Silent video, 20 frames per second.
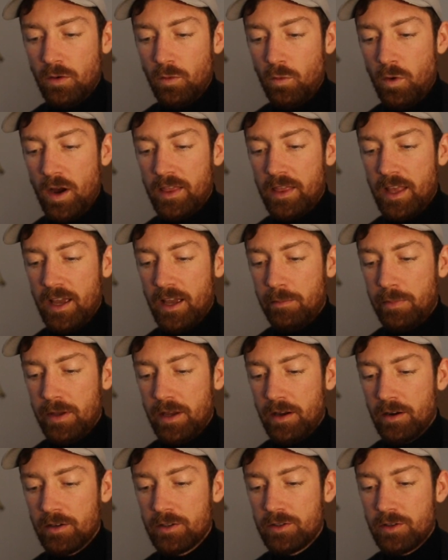when they
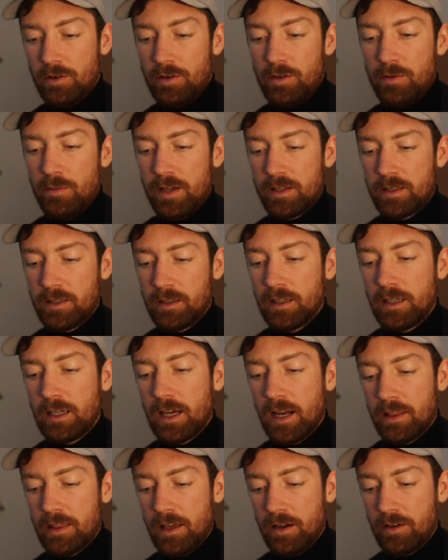appear, so you basically
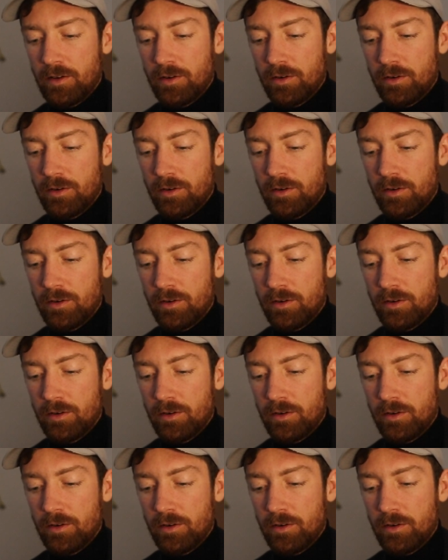get it there